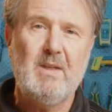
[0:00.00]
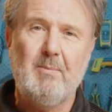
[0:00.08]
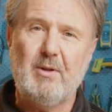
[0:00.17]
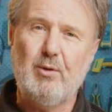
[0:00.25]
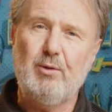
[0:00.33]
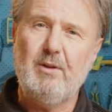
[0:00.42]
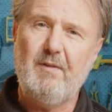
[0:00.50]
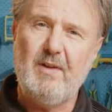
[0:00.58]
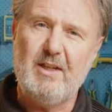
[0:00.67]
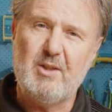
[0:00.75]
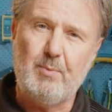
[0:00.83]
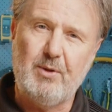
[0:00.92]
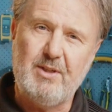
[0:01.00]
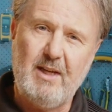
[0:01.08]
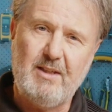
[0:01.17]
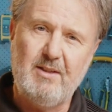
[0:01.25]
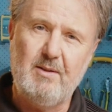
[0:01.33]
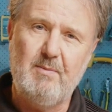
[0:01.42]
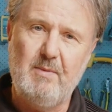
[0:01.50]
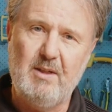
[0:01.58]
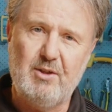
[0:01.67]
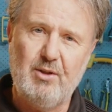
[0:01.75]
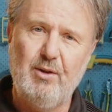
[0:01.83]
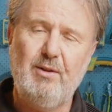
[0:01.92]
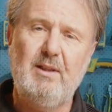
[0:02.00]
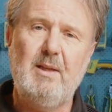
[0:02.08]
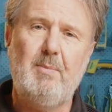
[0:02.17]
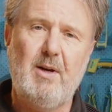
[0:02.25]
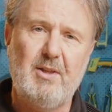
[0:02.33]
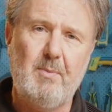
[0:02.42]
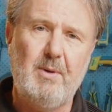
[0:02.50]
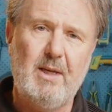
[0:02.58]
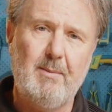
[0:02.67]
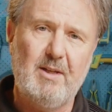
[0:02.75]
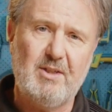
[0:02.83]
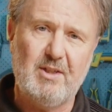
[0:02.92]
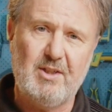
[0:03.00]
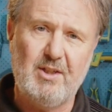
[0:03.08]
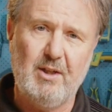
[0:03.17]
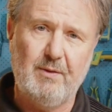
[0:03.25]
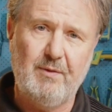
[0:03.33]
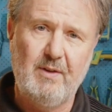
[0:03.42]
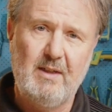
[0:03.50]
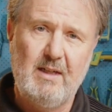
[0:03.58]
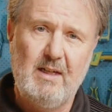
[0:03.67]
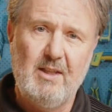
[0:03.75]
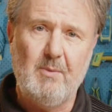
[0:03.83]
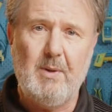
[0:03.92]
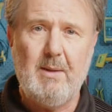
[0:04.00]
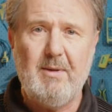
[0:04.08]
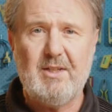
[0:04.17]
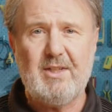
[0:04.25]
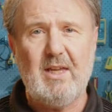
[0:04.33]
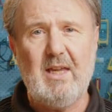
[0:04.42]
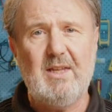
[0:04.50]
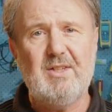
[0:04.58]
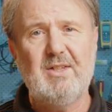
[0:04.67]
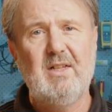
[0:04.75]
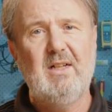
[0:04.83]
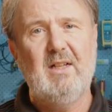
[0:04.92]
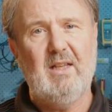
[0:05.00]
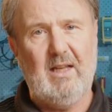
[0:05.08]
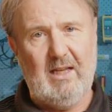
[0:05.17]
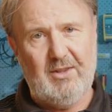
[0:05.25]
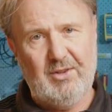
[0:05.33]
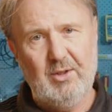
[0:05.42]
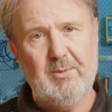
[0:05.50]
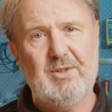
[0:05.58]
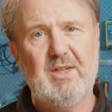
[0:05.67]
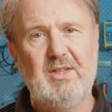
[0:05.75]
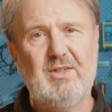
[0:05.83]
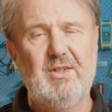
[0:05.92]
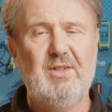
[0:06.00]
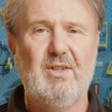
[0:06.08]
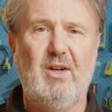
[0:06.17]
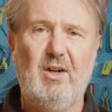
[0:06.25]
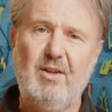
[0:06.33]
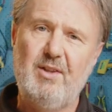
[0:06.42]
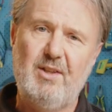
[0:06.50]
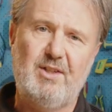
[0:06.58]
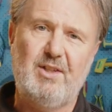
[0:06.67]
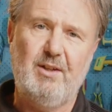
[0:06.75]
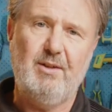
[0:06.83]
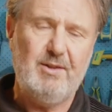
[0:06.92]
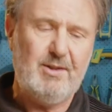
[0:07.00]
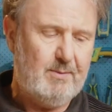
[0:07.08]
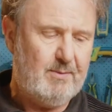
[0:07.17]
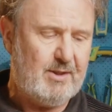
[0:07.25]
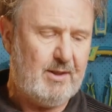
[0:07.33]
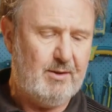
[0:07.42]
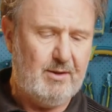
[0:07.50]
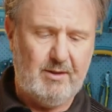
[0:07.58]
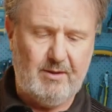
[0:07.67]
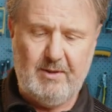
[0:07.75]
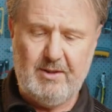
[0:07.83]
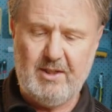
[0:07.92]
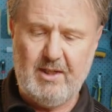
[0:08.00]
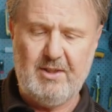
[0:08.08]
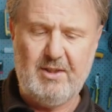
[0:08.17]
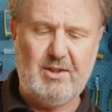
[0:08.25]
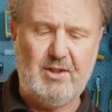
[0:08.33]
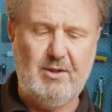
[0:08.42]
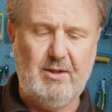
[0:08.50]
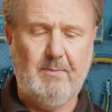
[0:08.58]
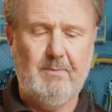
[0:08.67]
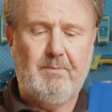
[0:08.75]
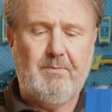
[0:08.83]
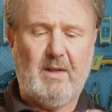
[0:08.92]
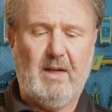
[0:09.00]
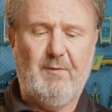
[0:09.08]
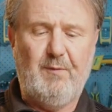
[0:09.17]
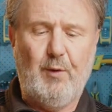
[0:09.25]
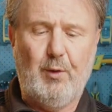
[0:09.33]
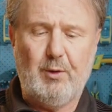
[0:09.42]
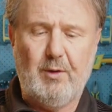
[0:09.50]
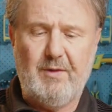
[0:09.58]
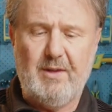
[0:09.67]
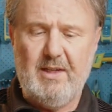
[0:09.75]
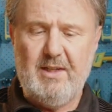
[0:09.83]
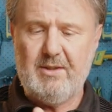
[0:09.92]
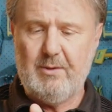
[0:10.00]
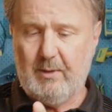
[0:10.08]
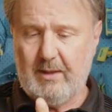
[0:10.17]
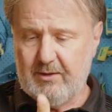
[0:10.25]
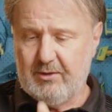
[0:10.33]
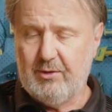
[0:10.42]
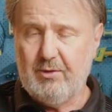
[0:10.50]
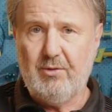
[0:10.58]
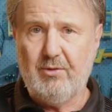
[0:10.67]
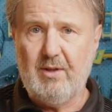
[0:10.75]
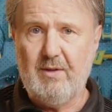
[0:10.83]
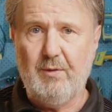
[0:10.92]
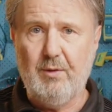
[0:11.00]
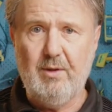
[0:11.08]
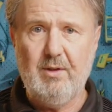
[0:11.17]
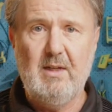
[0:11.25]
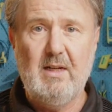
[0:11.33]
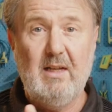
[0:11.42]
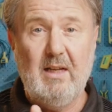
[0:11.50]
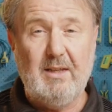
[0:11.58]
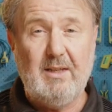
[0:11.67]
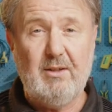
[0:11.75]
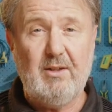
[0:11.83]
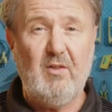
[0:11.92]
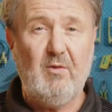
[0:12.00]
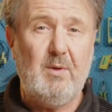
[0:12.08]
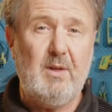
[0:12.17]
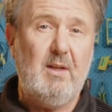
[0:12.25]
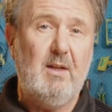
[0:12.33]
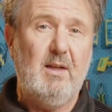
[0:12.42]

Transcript: But all of that is protected internally by the BMS itself. The BMS has thermal sensors on the cells, so inside this unit are 4 of these, 1, 2, 3, 4, and that'll give me